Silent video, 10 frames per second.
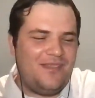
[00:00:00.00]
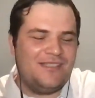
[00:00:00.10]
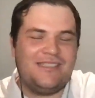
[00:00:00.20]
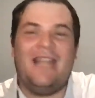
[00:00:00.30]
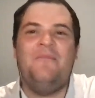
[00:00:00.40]

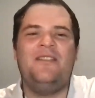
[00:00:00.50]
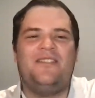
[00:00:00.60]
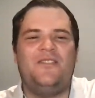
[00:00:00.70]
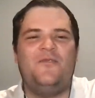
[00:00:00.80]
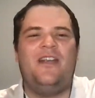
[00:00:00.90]
statements of
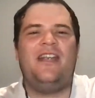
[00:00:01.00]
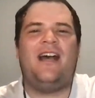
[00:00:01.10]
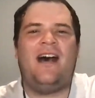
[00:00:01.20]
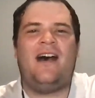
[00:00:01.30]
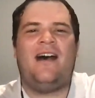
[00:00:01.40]
the week.
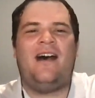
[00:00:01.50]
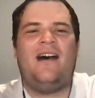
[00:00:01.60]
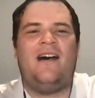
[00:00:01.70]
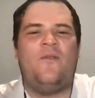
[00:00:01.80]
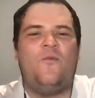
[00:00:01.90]

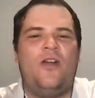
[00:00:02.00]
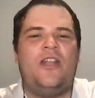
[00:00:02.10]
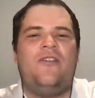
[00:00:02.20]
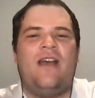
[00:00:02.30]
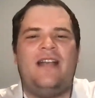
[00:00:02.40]
What do
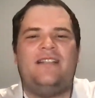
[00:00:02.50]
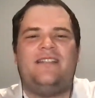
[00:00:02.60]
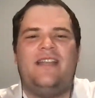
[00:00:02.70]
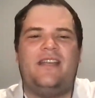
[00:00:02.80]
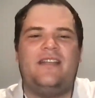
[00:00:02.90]
you guys
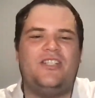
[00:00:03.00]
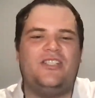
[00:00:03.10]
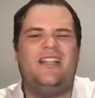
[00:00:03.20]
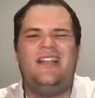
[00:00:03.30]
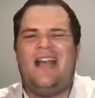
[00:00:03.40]
think?
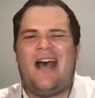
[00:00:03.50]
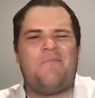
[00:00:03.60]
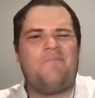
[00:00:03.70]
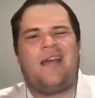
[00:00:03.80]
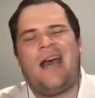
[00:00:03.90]
I
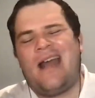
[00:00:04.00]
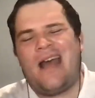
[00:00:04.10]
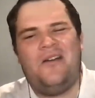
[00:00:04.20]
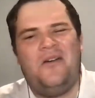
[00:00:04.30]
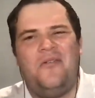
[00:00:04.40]

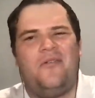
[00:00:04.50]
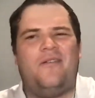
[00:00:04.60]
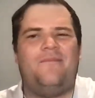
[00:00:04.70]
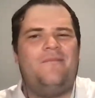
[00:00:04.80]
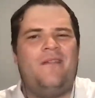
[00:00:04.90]
don't
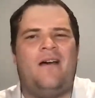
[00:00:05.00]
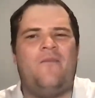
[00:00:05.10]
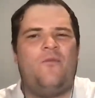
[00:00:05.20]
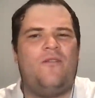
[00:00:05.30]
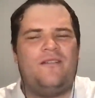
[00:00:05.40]

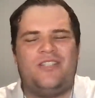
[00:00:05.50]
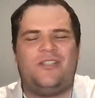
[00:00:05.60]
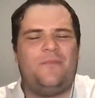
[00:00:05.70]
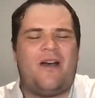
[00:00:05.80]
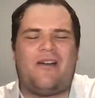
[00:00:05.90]
know, just
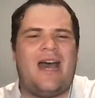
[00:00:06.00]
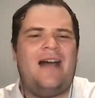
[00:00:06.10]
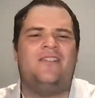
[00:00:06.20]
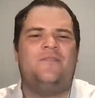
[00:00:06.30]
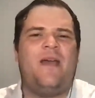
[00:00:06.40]
about
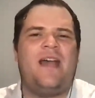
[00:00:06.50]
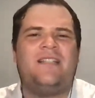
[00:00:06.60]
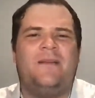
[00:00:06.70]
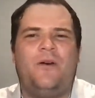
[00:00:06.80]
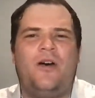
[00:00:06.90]
college
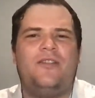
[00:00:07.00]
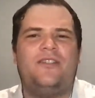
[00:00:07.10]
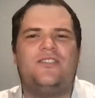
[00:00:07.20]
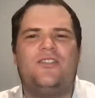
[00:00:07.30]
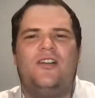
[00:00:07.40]
basketball,
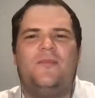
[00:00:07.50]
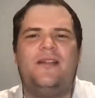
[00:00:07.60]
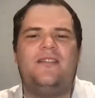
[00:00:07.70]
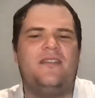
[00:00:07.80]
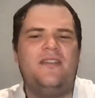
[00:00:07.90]
this
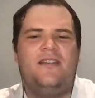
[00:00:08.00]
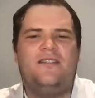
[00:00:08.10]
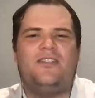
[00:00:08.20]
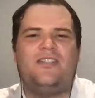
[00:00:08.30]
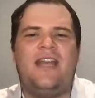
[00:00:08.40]
tournament,
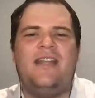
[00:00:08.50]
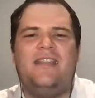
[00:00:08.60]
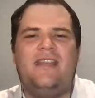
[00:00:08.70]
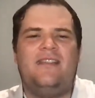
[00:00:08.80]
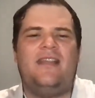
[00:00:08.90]
just
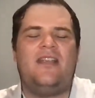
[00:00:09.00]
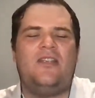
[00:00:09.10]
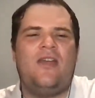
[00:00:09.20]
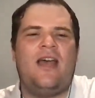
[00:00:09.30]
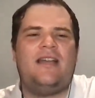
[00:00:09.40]
anything that
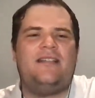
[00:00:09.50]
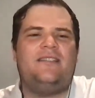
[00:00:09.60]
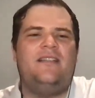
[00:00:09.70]
you guys